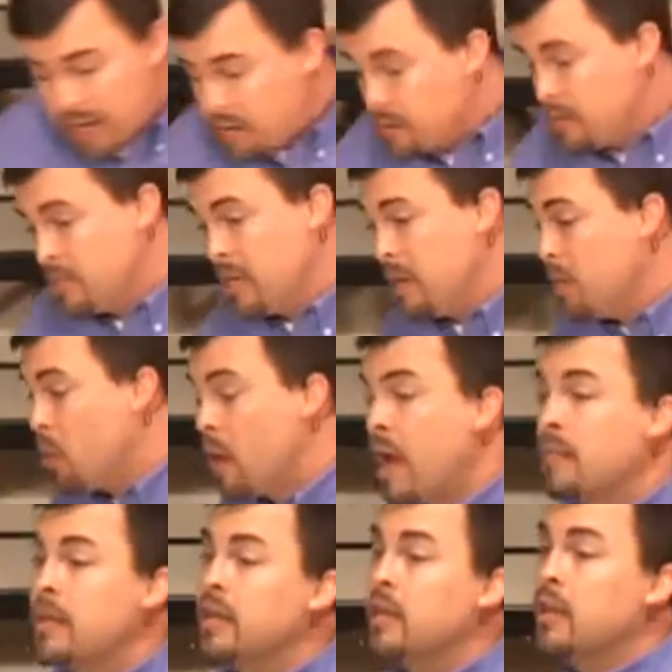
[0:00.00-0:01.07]
to answer to me anymore.
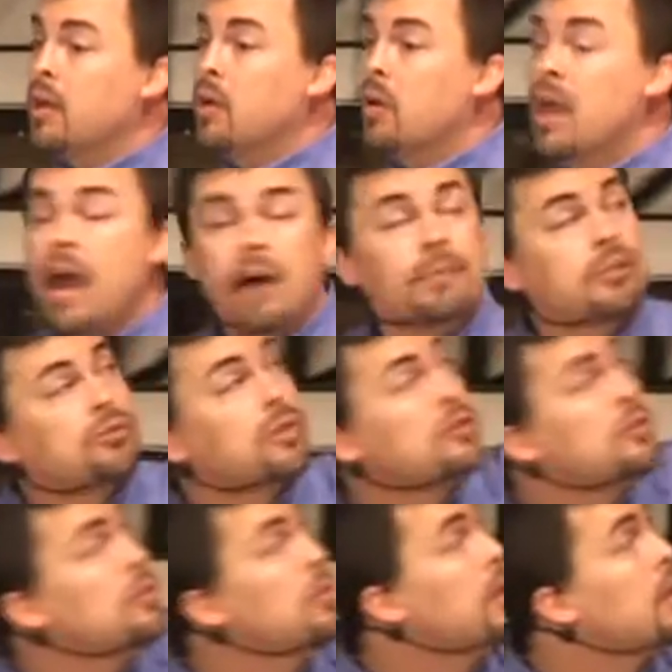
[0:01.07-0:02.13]
I'm letting it go. I'm going to
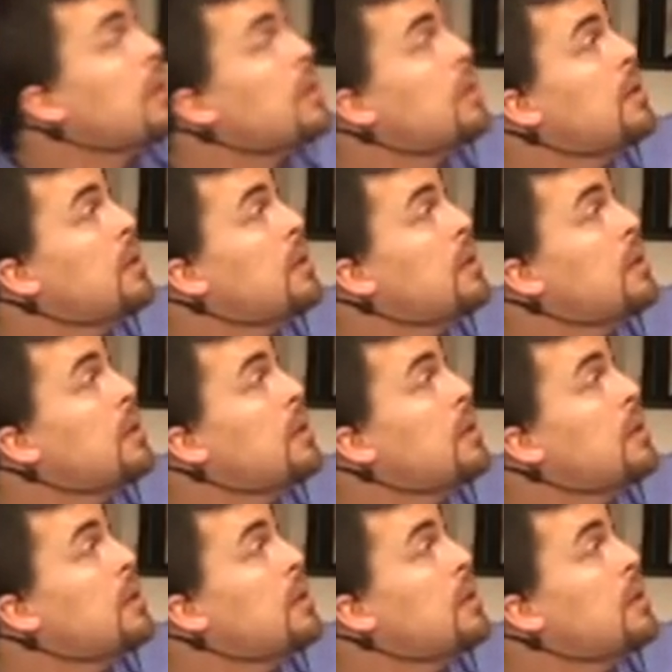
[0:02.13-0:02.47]
trust you with it.